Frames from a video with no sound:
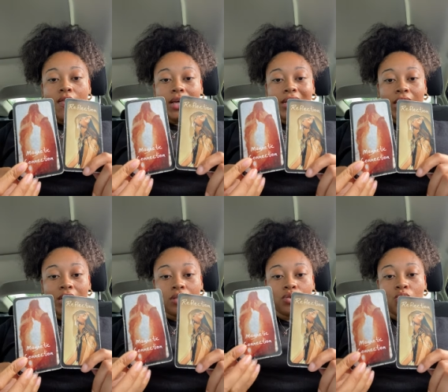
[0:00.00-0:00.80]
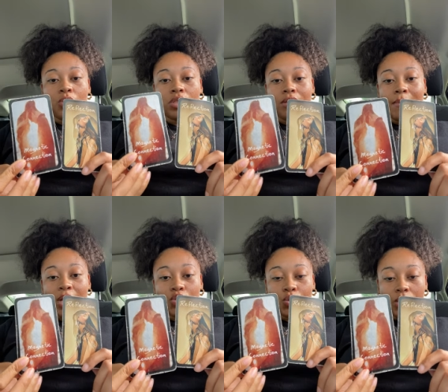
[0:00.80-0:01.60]
that is going to
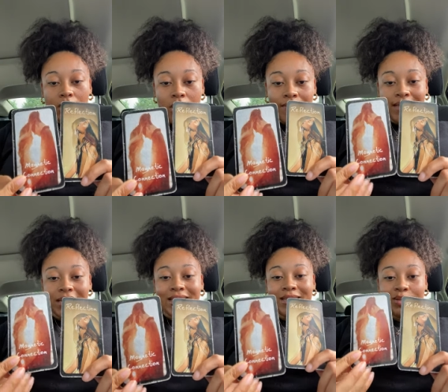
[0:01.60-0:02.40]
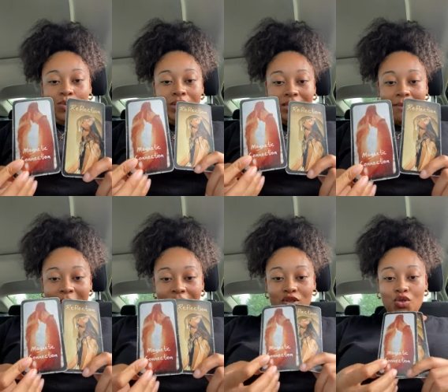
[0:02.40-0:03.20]
match your love, that is going to
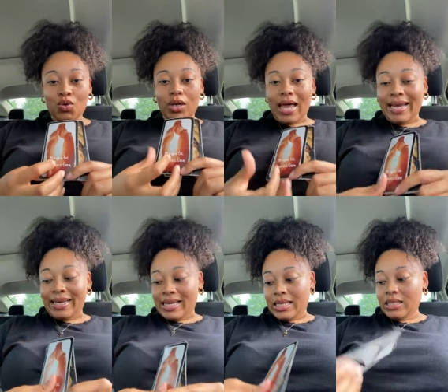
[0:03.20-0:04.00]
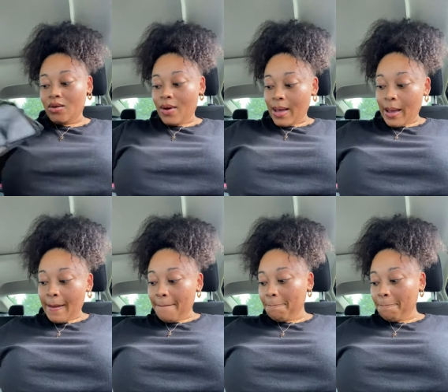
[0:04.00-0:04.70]
match your likeness, okay?